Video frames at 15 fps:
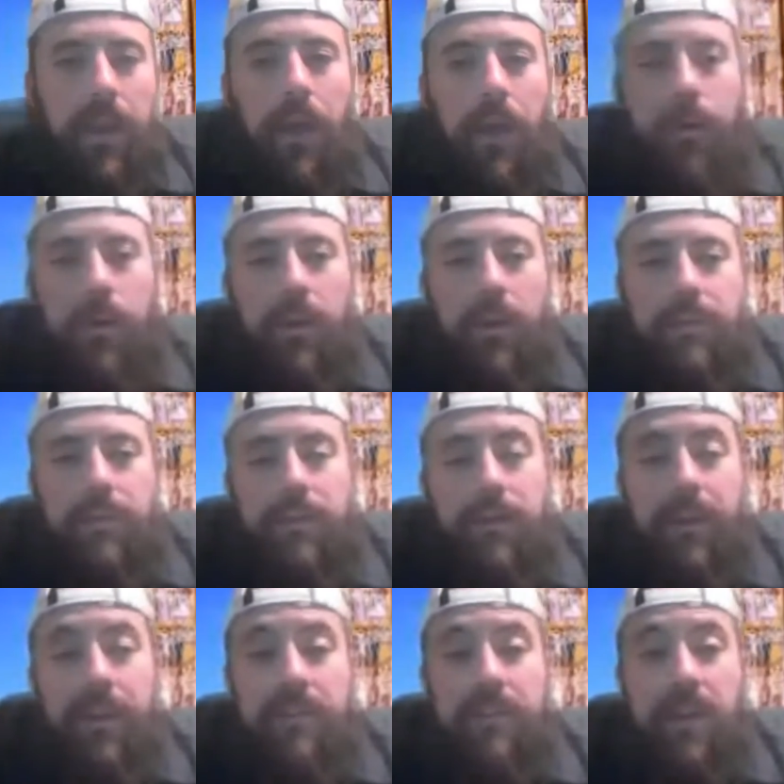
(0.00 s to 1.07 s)
will. I'll let you know
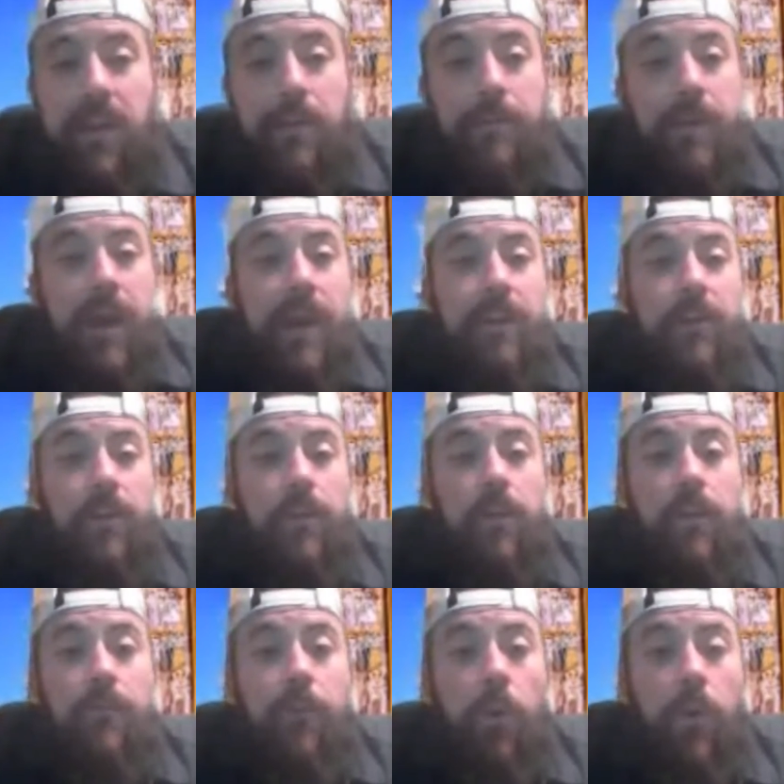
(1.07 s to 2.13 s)
ASAP. I do
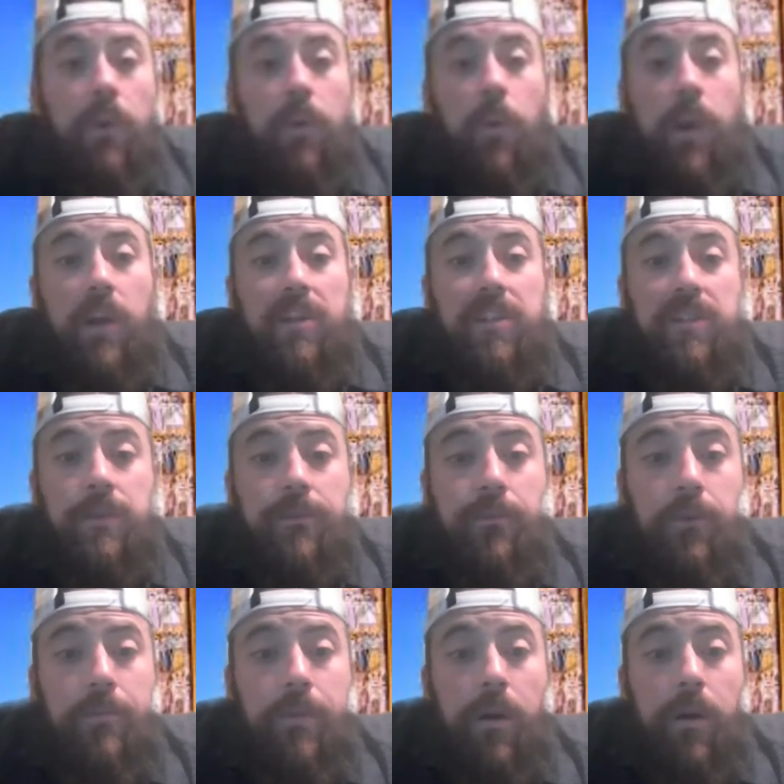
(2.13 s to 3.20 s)
look forward to watching some
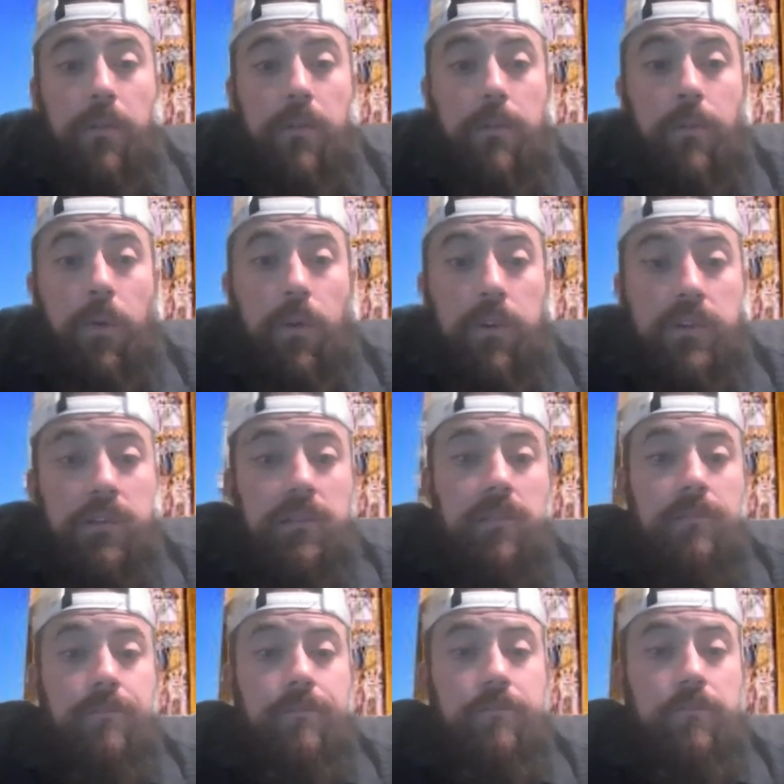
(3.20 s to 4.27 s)
football with you boys.
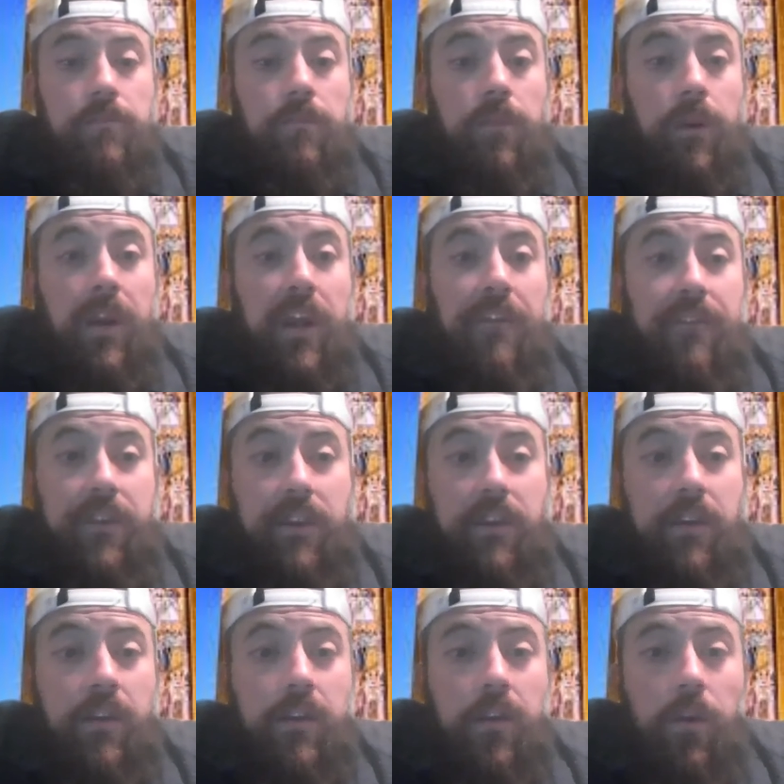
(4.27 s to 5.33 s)
We're going to have to get
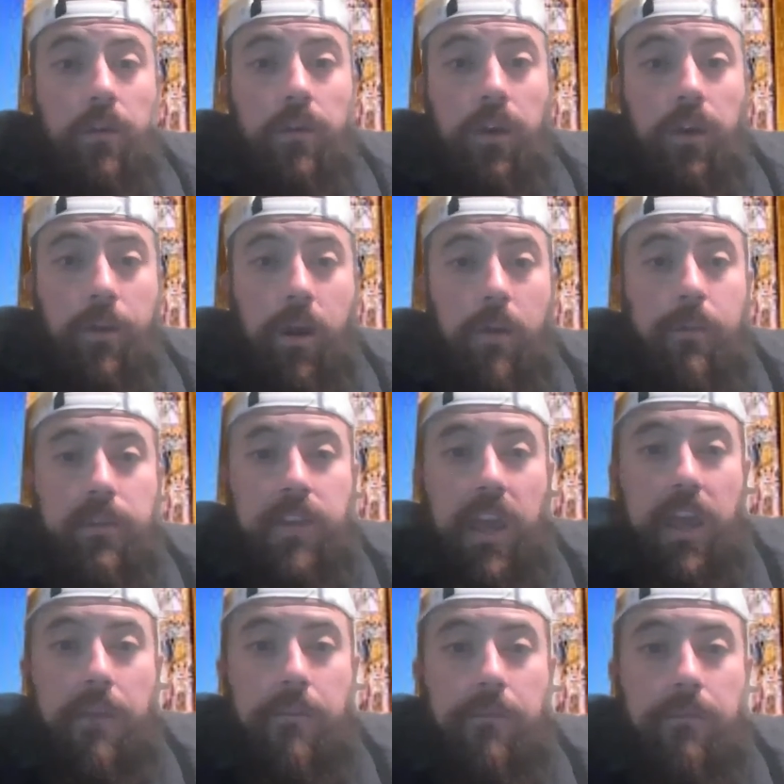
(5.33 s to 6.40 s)
a Golden Dome Homers
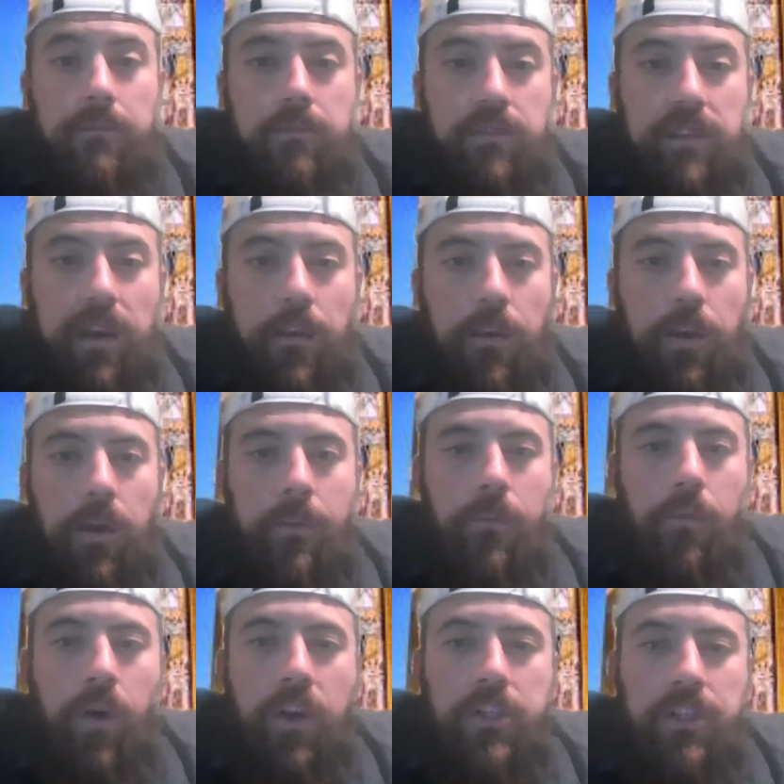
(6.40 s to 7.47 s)
game, set one up and watch it.